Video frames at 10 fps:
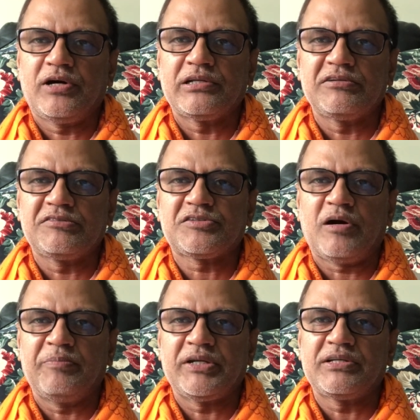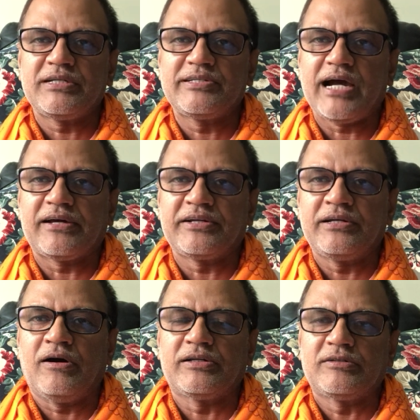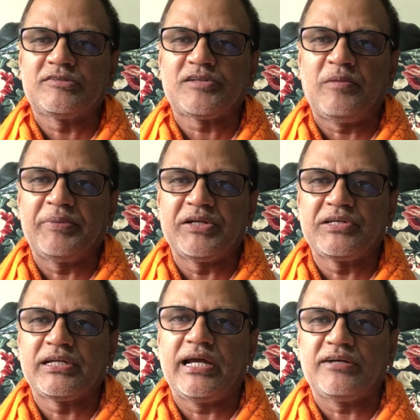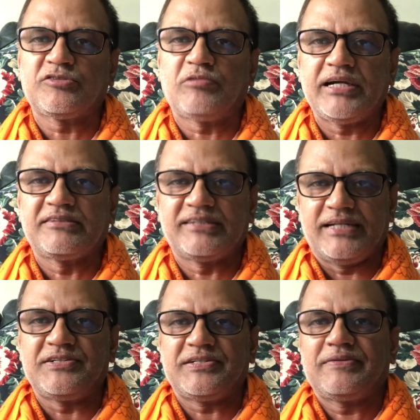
or you stop eating jaggery or you stop eating X, Y, Z.